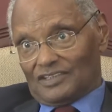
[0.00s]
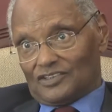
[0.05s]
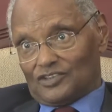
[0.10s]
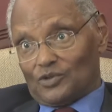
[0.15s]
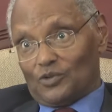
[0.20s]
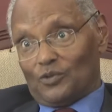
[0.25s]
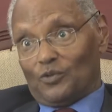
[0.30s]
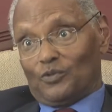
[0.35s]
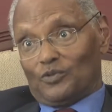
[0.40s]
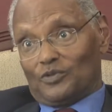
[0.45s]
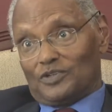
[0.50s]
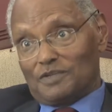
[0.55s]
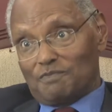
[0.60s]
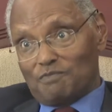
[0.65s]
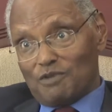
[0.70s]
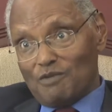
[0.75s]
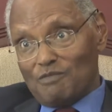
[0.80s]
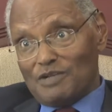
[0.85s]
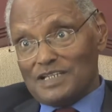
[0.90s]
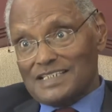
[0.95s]
So
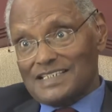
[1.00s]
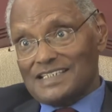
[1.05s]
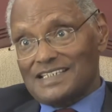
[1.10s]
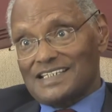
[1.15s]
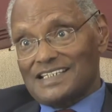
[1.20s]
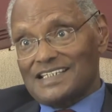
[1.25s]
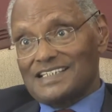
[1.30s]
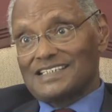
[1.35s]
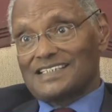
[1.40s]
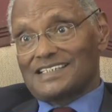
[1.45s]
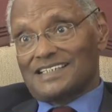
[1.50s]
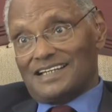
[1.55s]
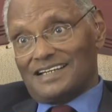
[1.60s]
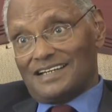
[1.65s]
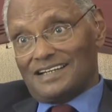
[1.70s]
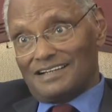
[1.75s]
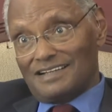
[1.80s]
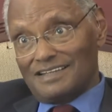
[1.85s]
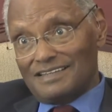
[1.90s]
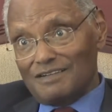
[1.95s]
diplomacy is
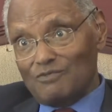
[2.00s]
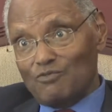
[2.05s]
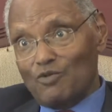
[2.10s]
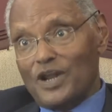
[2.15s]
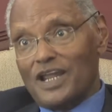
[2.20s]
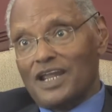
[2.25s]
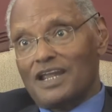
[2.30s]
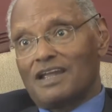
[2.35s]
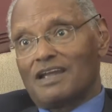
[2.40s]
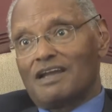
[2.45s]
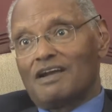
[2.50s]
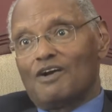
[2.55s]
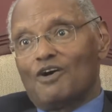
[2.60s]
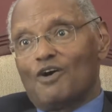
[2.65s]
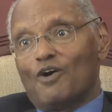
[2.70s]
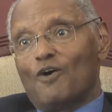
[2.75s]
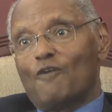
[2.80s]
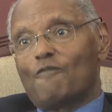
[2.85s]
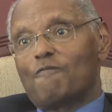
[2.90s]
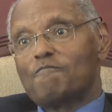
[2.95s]
another way
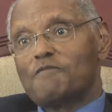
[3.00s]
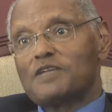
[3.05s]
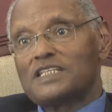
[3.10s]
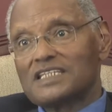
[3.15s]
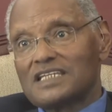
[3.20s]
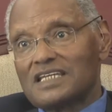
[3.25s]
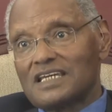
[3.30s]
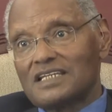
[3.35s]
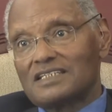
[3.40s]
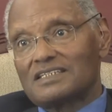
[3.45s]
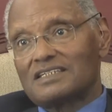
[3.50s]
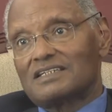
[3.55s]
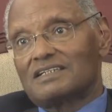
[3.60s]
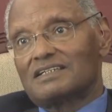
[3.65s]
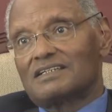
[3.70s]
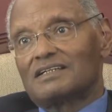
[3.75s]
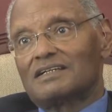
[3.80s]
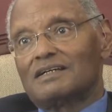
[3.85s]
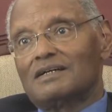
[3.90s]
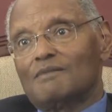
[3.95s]
of mitigating
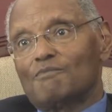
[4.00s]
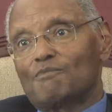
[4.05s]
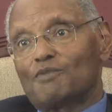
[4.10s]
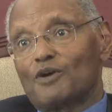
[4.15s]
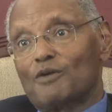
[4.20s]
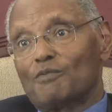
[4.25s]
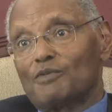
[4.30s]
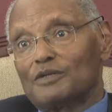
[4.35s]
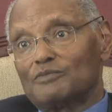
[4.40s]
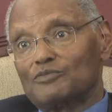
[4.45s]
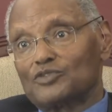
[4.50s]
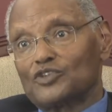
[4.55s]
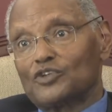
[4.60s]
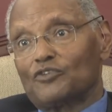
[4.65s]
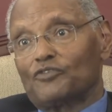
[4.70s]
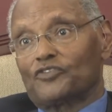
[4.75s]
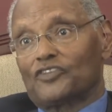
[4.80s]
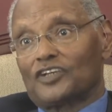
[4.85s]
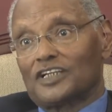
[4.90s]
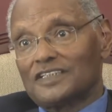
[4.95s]
problems of
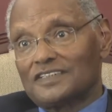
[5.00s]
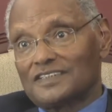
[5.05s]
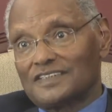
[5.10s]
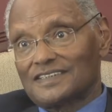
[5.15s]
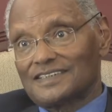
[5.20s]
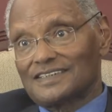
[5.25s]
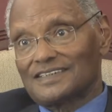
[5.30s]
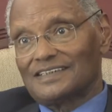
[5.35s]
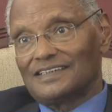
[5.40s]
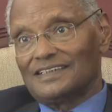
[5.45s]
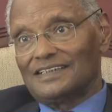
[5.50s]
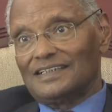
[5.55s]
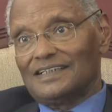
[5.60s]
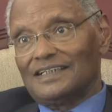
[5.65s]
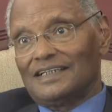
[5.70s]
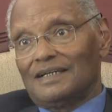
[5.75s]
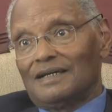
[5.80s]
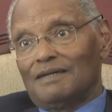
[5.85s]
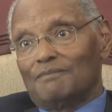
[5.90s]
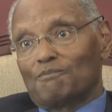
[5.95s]
threats,
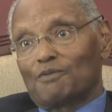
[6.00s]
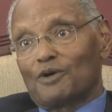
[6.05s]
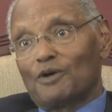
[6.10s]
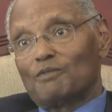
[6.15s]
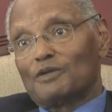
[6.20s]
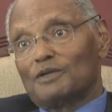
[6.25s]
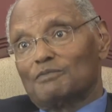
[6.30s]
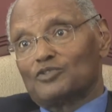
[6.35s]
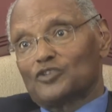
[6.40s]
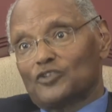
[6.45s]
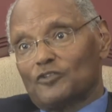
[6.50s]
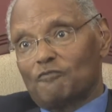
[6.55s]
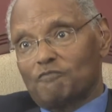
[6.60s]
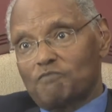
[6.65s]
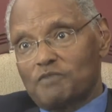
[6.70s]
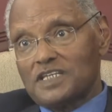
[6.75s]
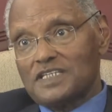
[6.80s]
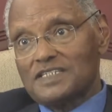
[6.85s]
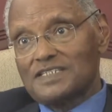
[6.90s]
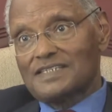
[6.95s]
problems of
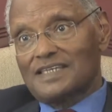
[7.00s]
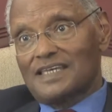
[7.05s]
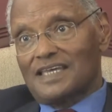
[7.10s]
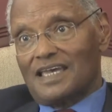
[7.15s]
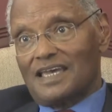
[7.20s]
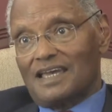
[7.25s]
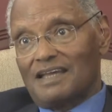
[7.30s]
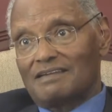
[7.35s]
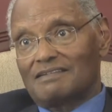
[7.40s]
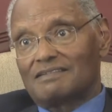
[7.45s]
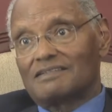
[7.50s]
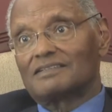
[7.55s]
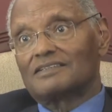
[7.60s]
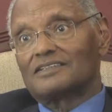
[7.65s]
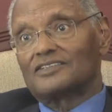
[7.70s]
peace and